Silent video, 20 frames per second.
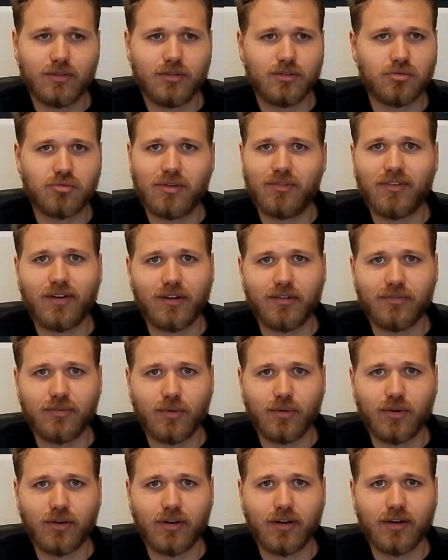Street Fighter
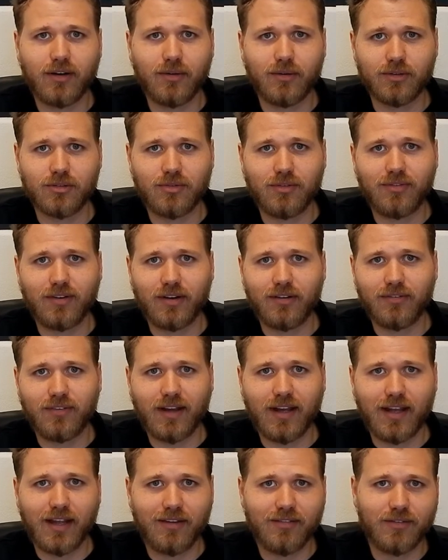4 or Street Fighter
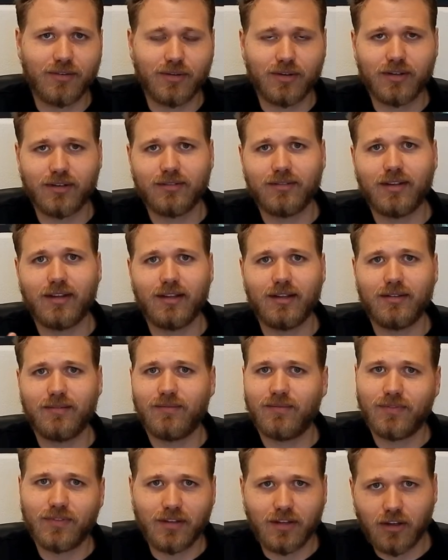5 or
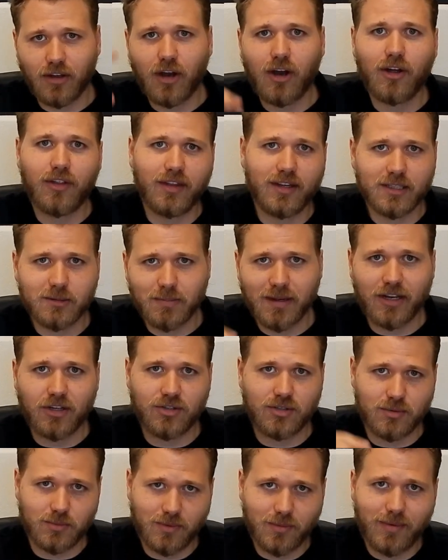all the
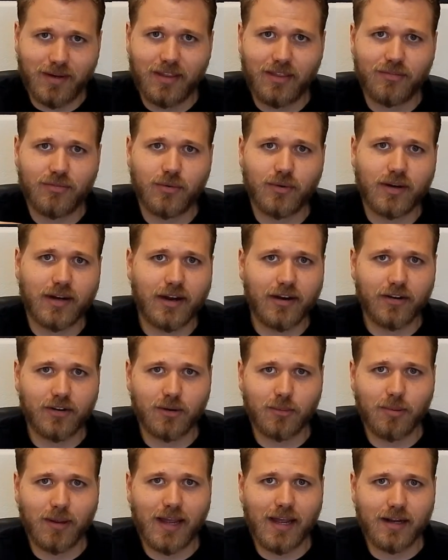expansions where we had the 4
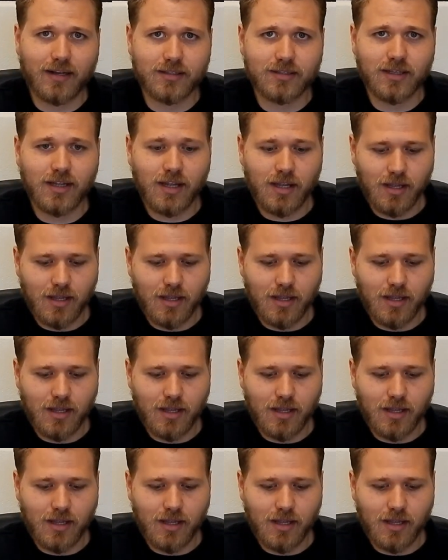character packs.